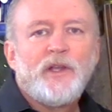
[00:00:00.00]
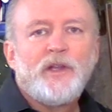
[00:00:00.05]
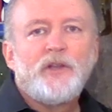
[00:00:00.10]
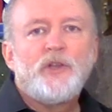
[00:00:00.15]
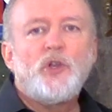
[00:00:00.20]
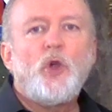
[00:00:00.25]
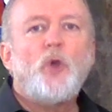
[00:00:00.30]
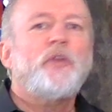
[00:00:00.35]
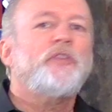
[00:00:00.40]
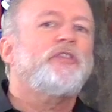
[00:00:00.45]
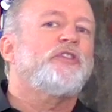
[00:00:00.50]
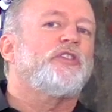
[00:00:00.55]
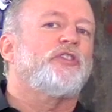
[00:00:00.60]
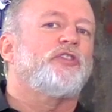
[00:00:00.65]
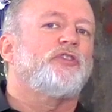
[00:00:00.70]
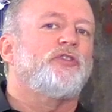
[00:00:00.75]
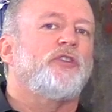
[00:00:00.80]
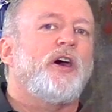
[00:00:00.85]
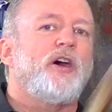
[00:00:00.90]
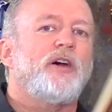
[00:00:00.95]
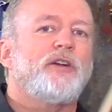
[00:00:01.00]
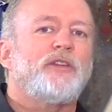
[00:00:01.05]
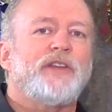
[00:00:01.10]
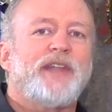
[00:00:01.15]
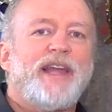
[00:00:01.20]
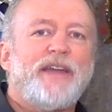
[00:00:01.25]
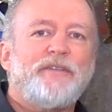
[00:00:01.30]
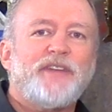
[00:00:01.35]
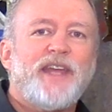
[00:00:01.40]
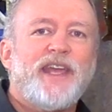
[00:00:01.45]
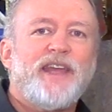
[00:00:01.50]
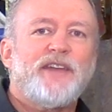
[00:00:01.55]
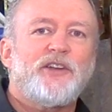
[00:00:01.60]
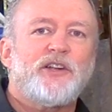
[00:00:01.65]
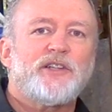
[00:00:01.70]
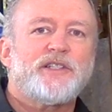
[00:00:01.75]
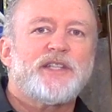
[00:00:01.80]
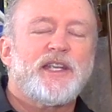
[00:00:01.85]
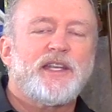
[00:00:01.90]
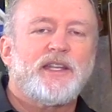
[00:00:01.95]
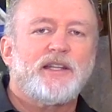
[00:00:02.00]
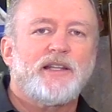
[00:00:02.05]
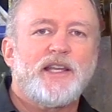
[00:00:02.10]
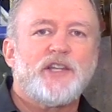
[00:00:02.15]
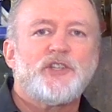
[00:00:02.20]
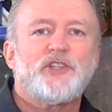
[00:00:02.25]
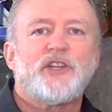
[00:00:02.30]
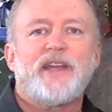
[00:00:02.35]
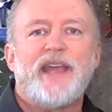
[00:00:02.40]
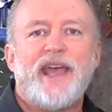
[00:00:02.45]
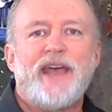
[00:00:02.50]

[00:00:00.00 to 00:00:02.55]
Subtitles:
Notice the strong left-hand articulation